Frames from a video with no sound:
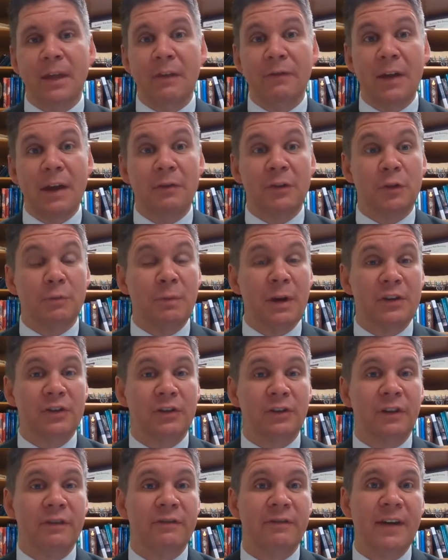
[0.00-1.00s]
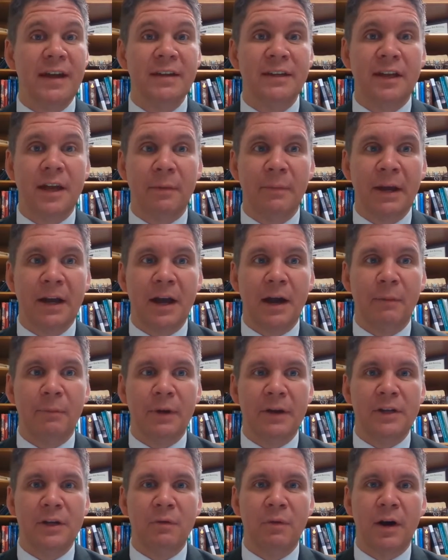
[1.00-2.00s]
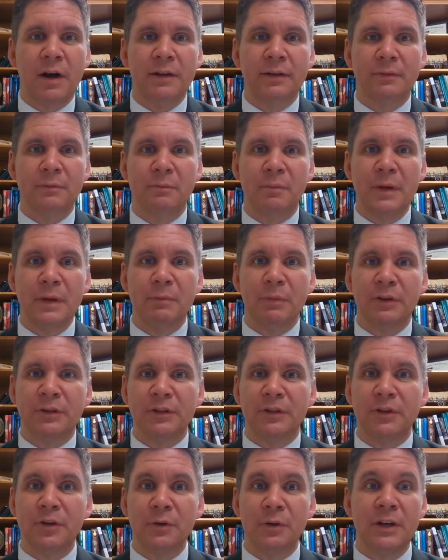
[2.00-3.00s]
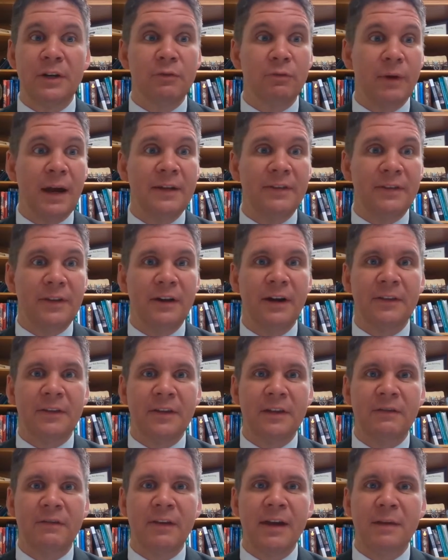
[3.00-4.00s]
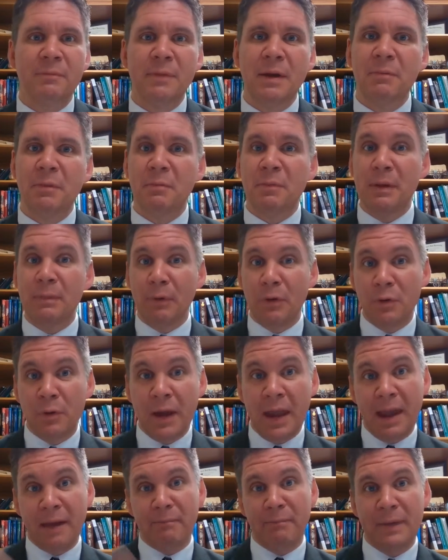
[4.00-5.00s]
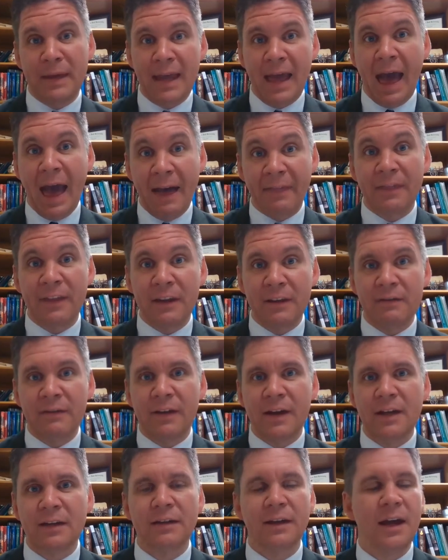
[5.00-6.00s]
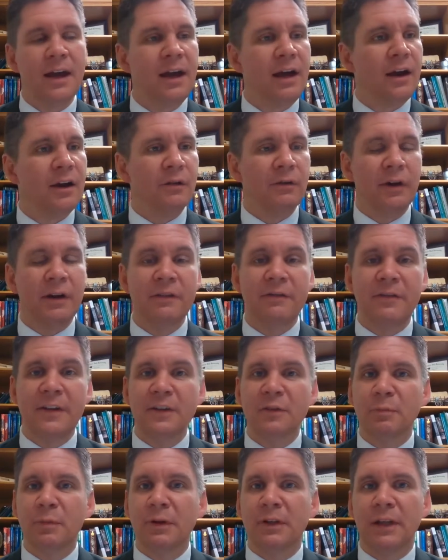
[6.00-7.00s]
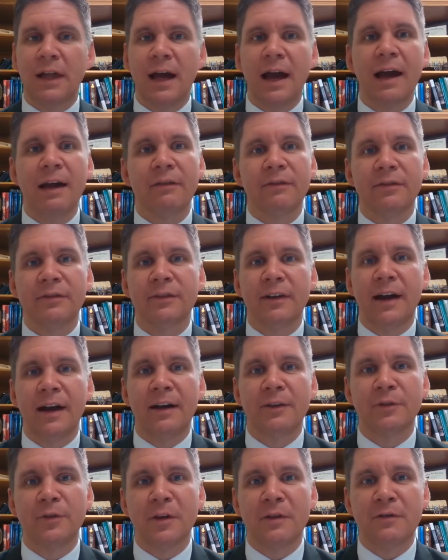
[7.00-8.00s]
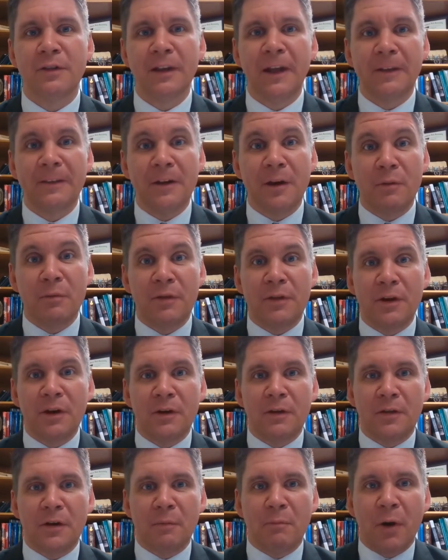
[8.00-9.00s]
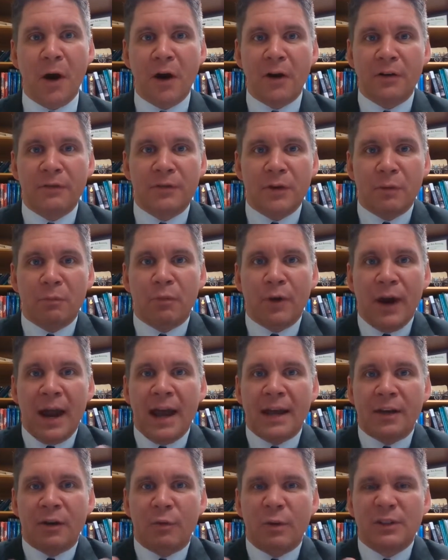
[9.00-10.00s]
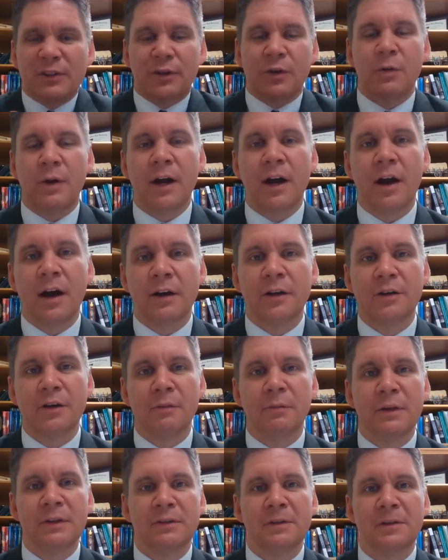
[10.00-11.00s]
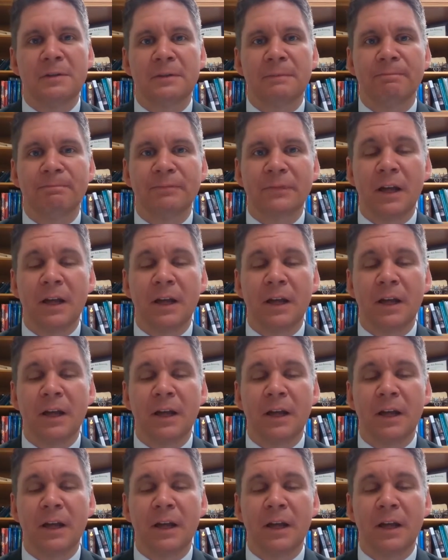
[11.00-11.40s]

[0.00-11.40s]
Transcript: If you have a special event coming up and you want people to tune in right there at the event, maybe people who can't be at the event, run a Facebook Live so they feel like they're part of your brand and what's going on in your business.